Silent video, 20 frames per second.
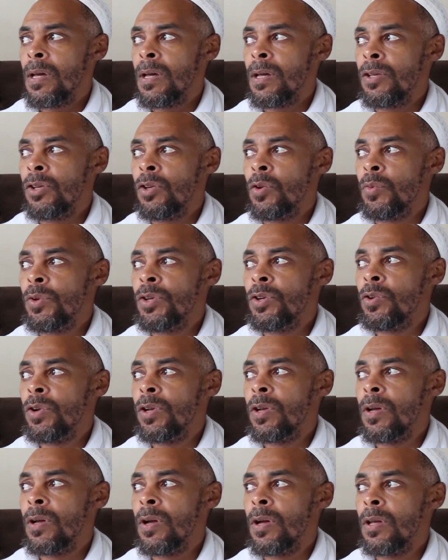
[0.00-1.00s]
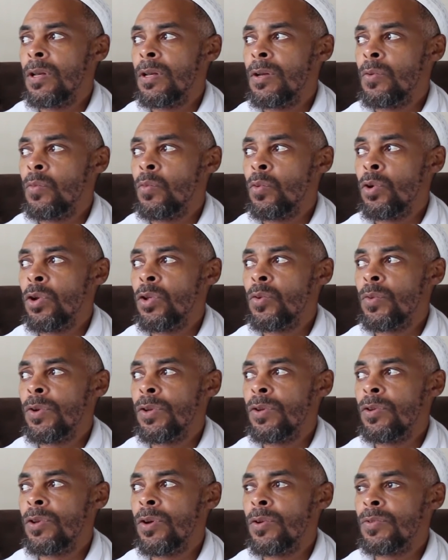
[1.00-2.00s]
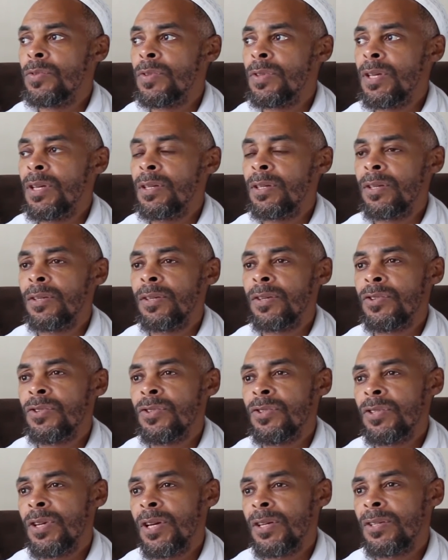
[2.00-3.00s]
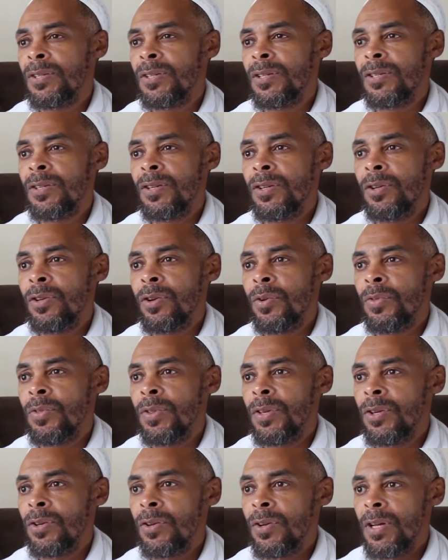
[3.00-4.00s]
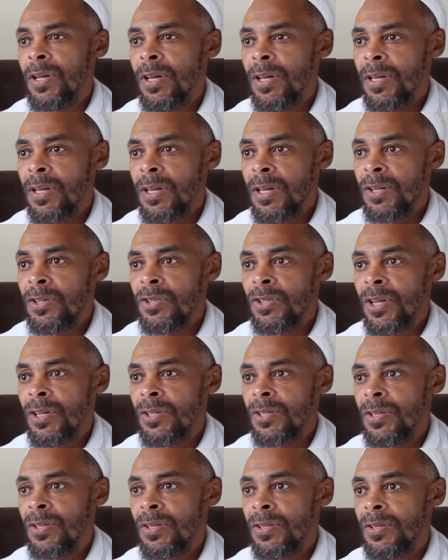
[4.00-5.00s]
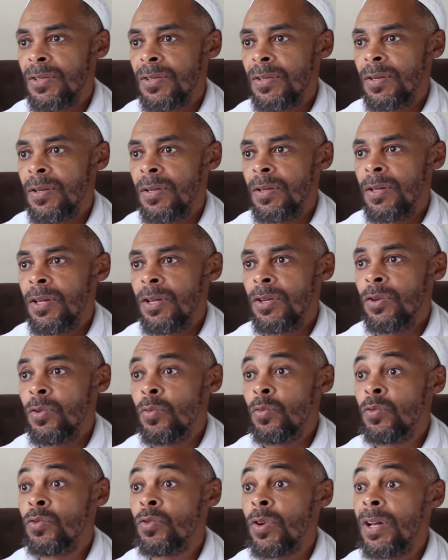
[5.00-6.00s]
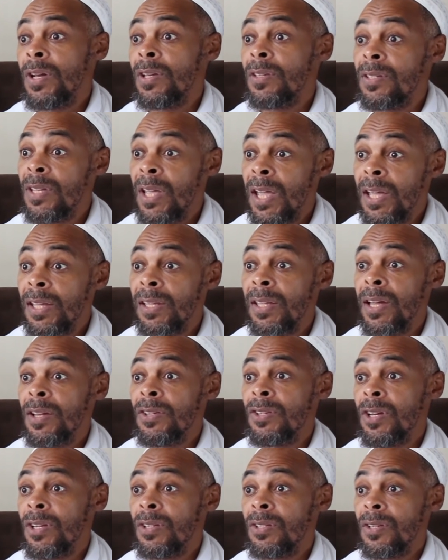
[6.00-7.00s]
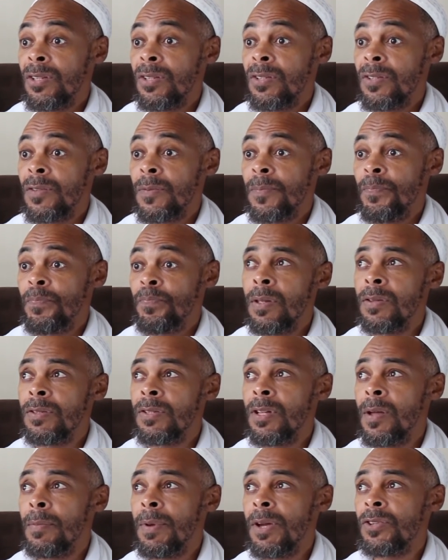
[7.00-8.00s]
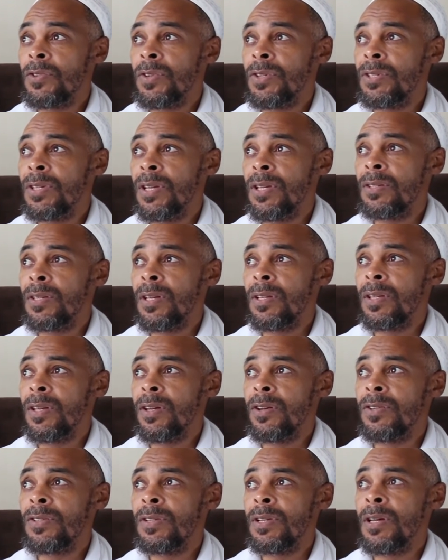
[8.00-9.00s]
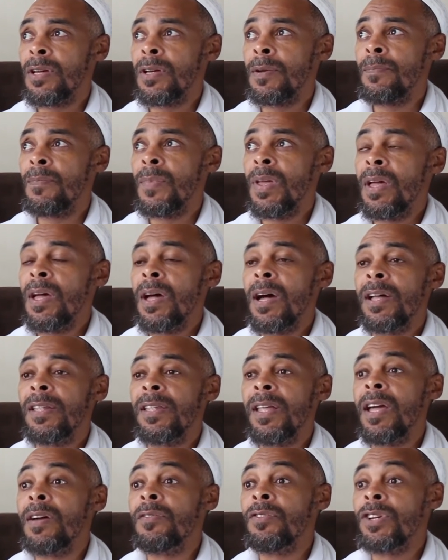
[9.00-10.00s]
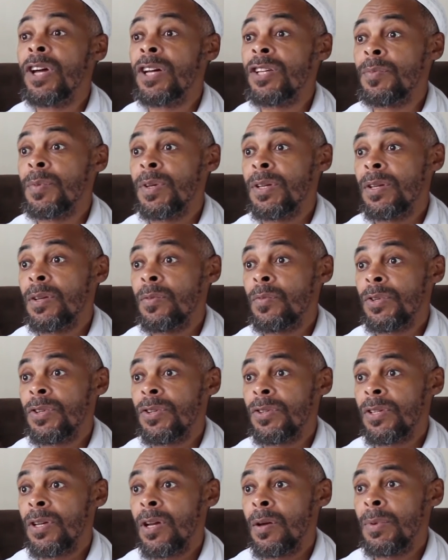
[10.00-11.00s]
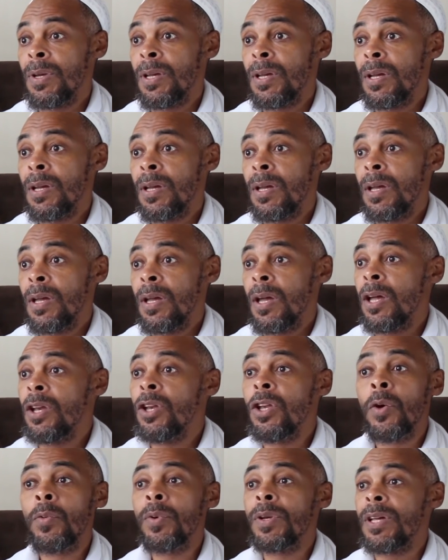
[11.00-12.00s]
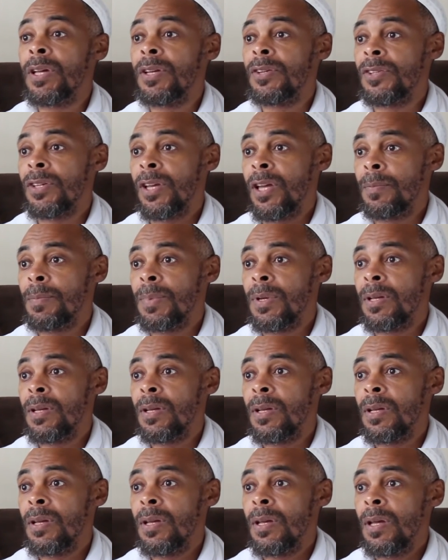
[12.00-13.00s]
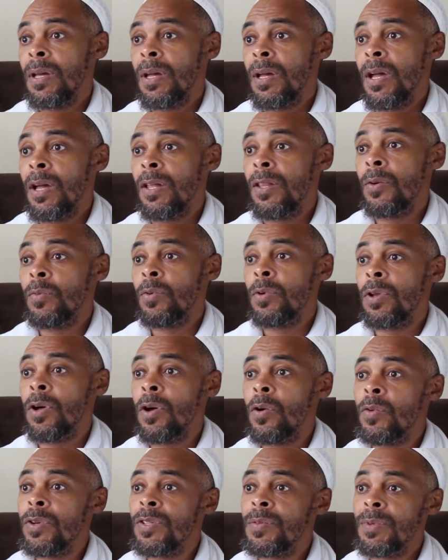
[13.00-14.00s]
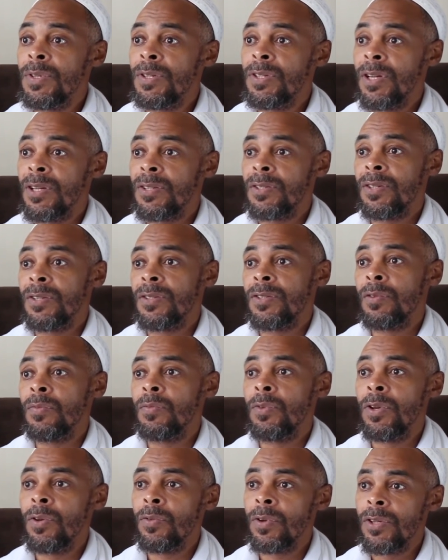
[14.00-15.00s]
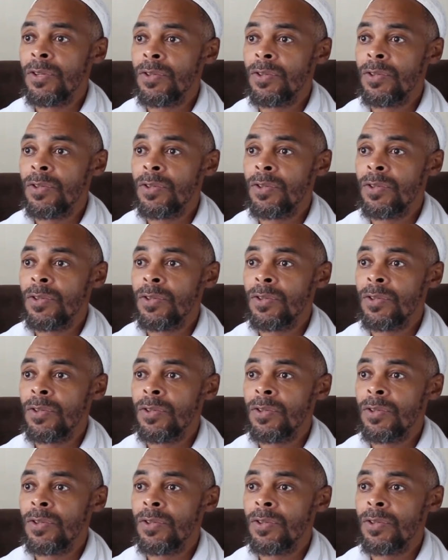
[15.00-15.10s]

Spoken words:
when you're in a world where you don't think that there's justice and you don't think you're going to get justice, then you try to take that justice. Islam actually says that there's a day of judgment, which is coming. And no one can escape it, and there will always be justice. So if you don't